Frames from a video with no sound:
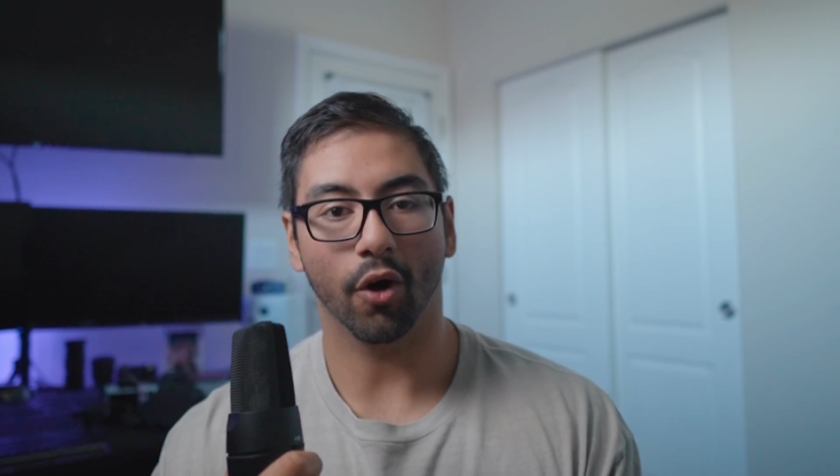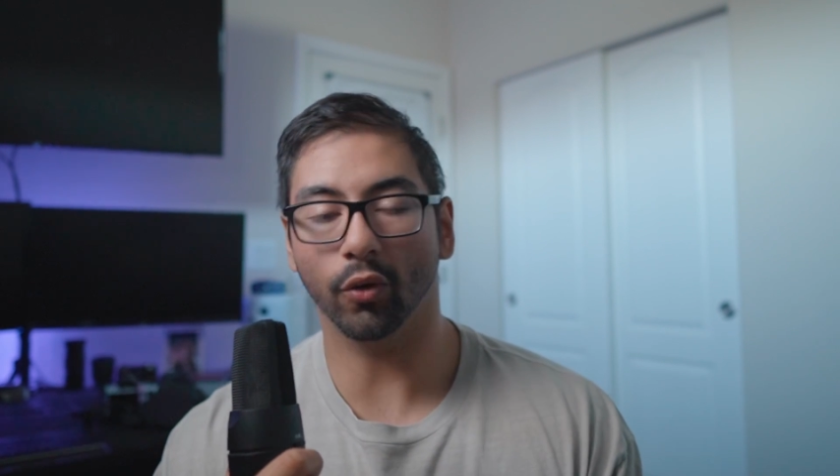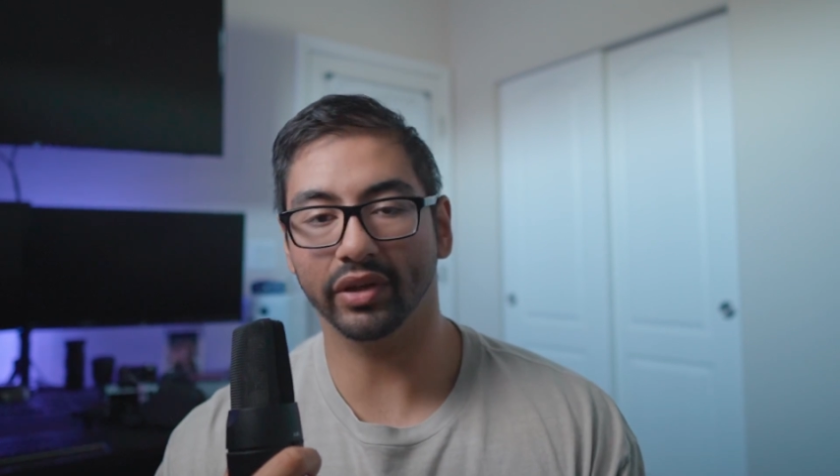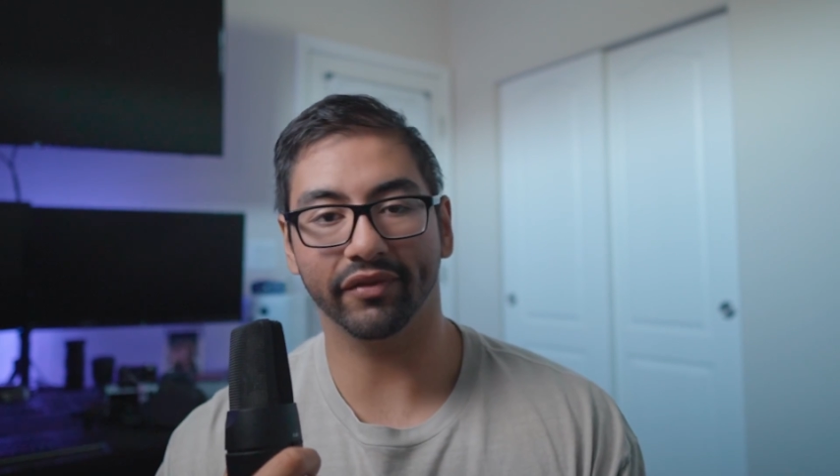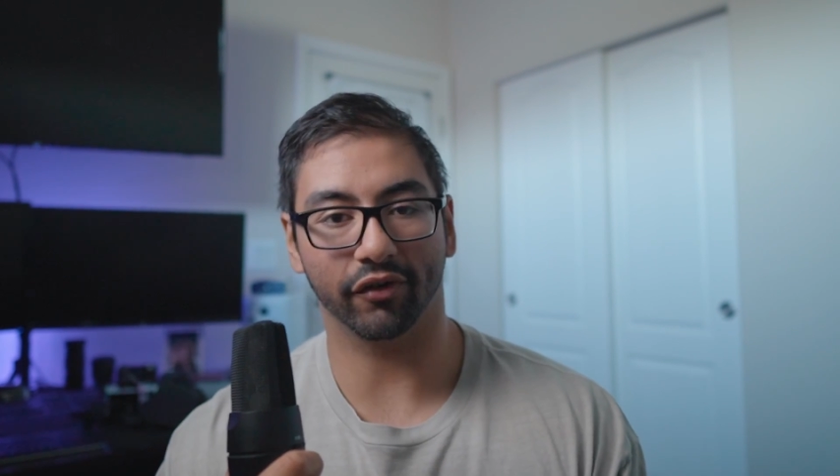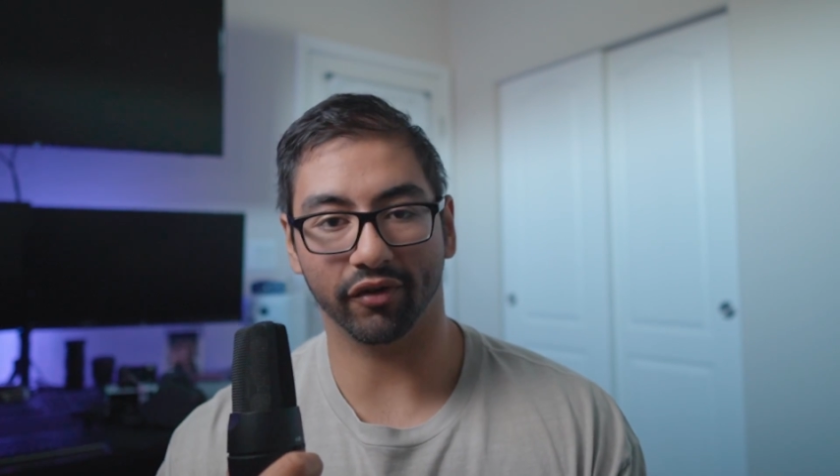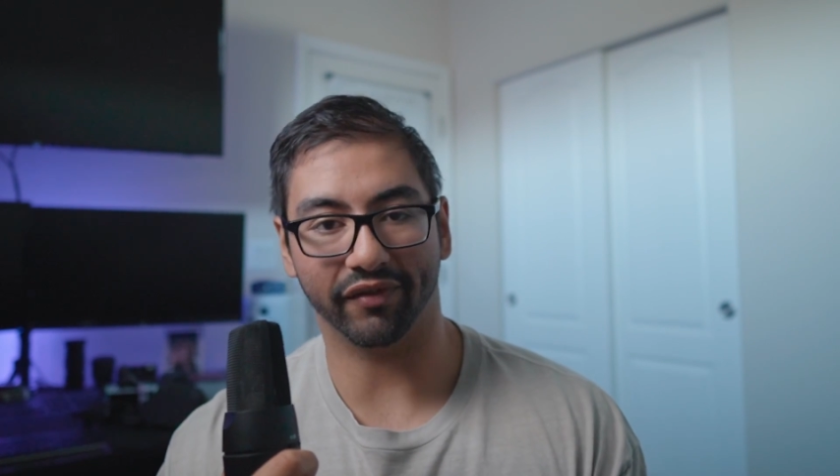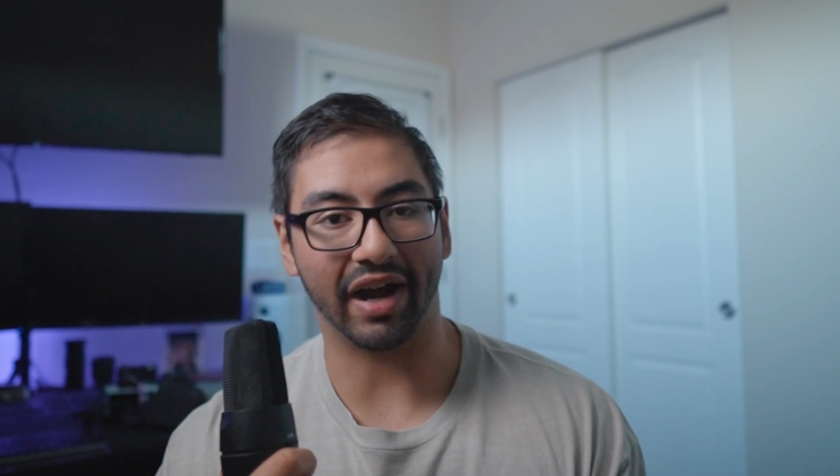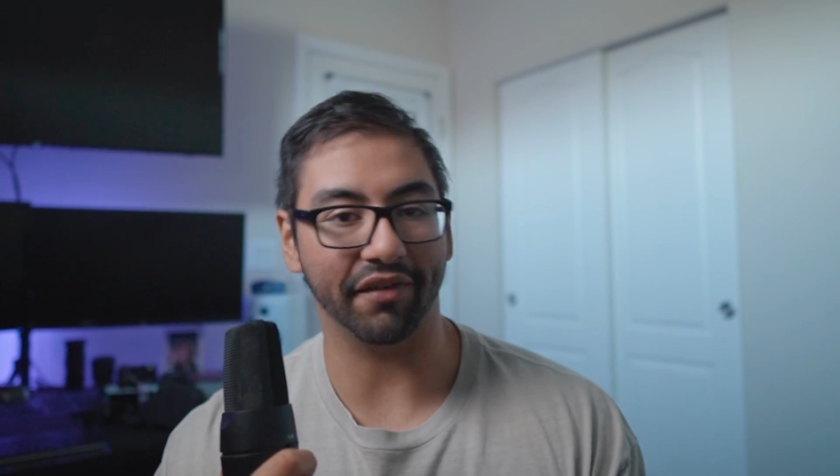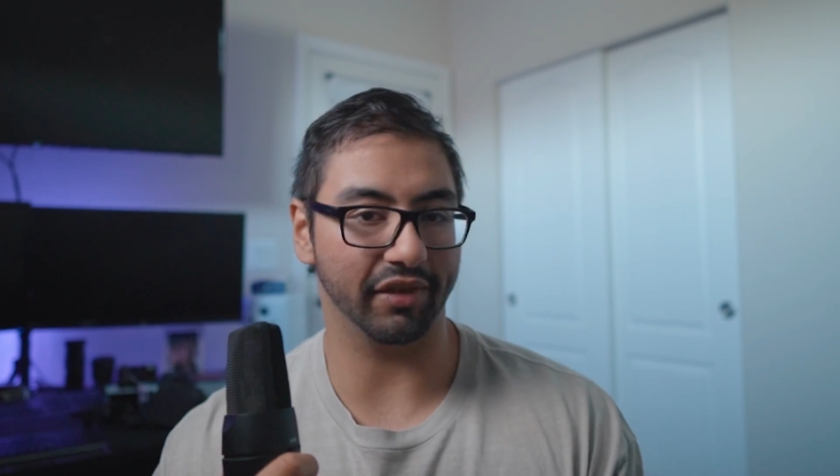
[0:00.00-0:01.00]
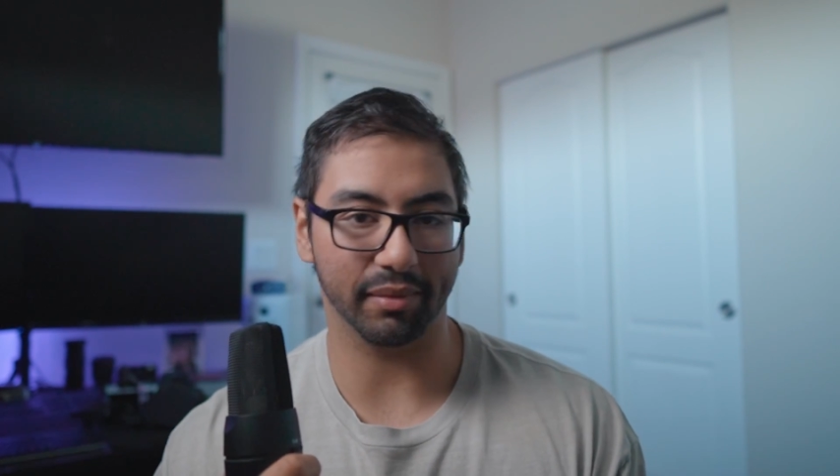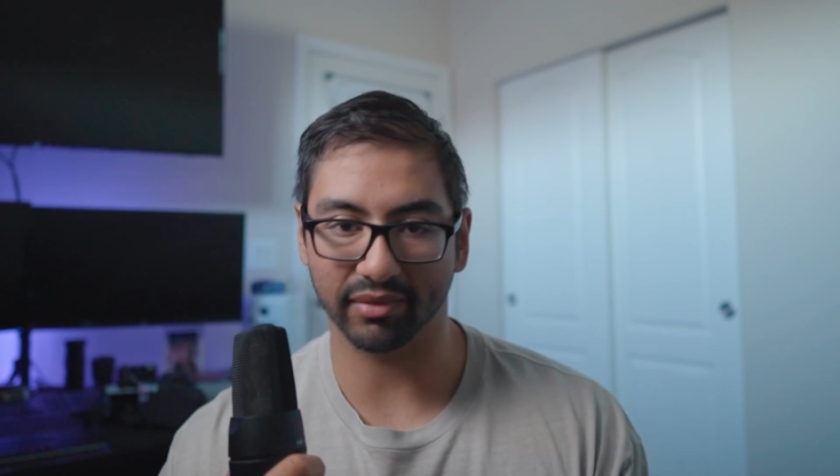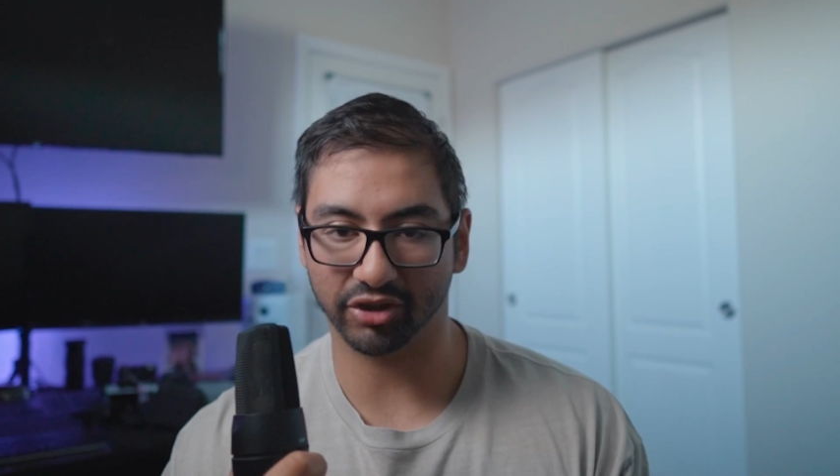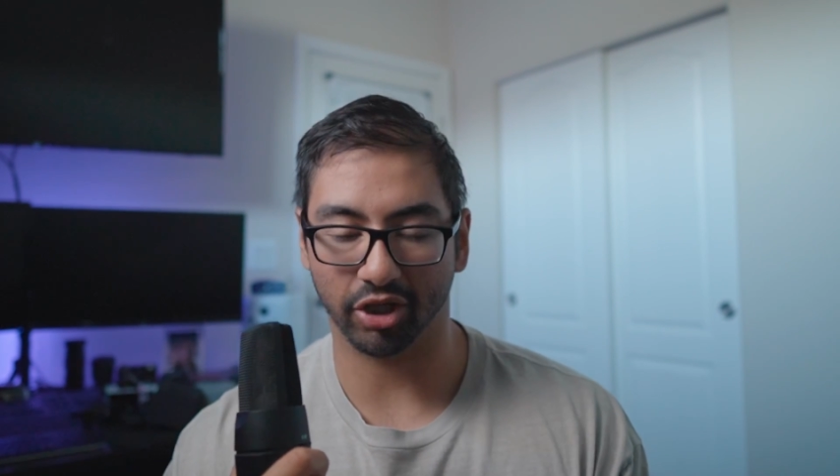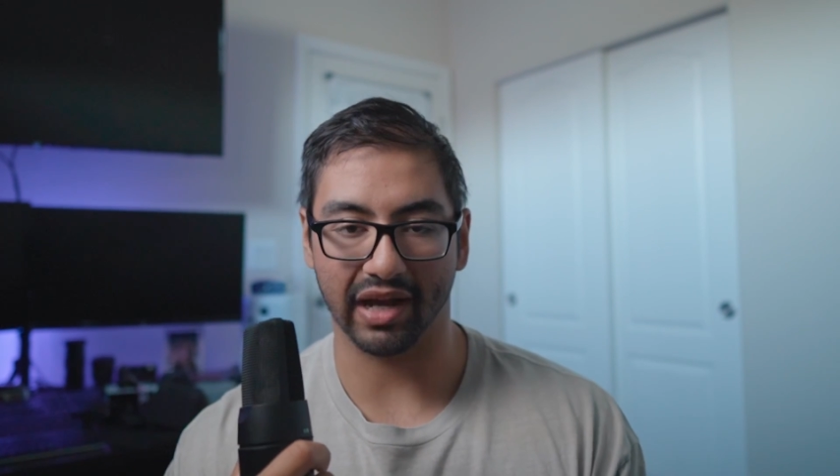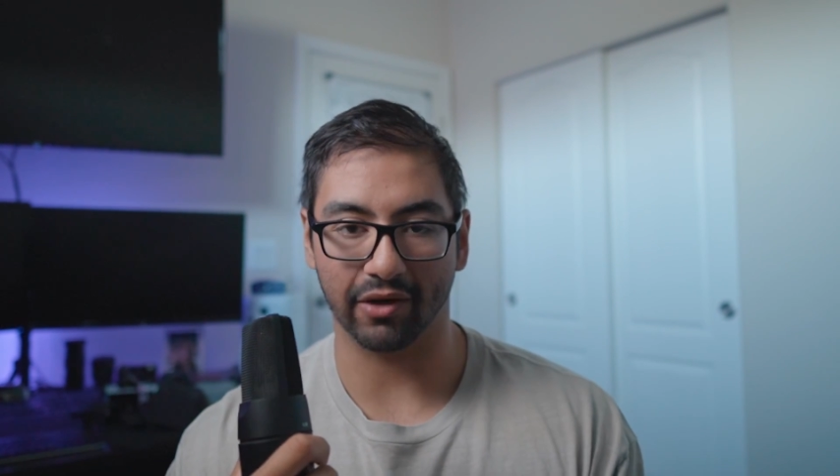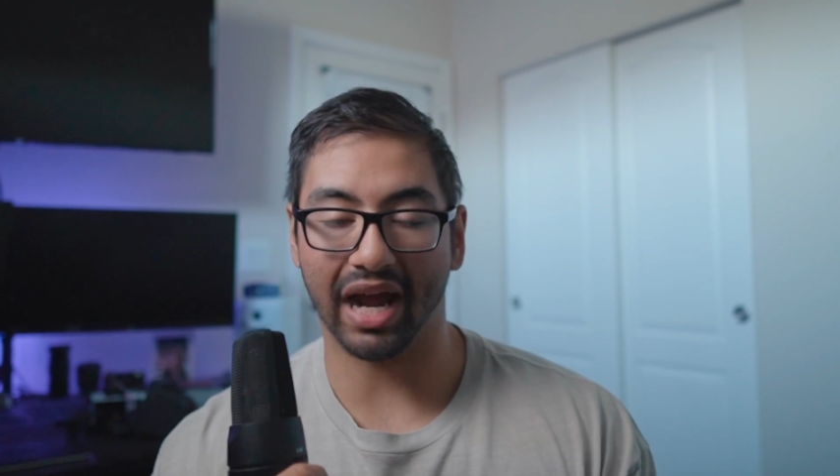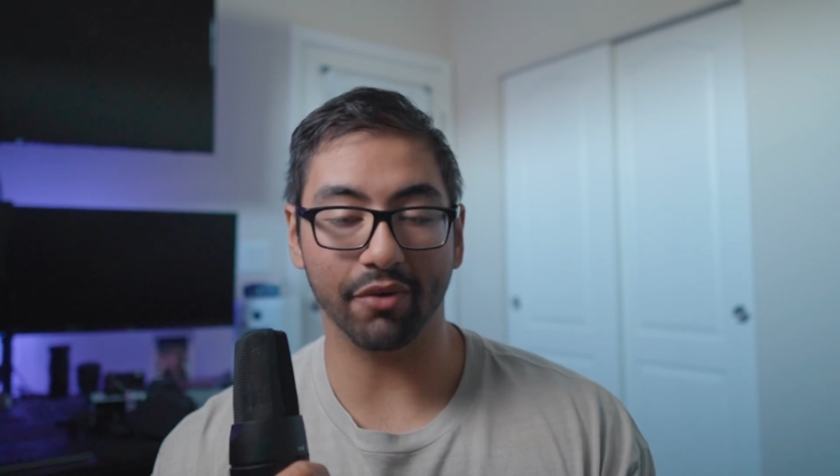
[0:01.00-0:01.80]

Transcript: only for 5 of them to turn out.